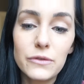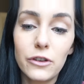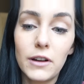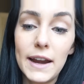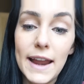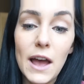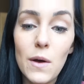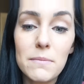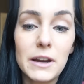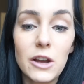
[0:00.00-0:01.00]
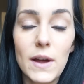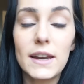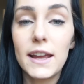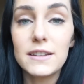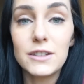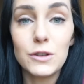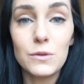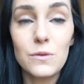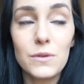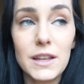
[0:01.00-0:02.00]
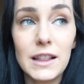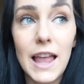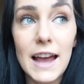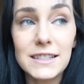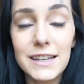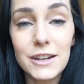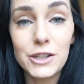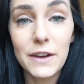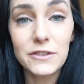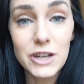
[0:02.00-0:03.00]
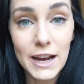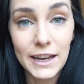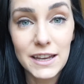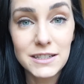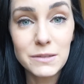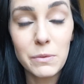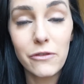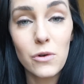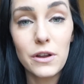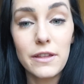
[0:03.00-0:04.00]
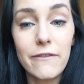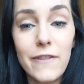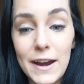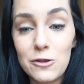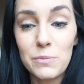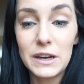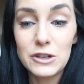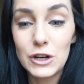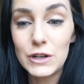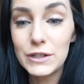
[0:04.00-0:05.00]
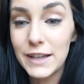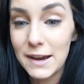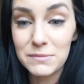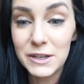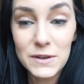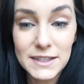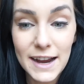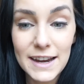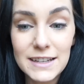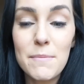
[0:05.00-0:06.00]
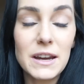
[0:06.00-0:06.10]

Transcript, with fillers: for right now, I'm gonna go ahead and get to the last EHF check-ins before the final pictures. I am so excited.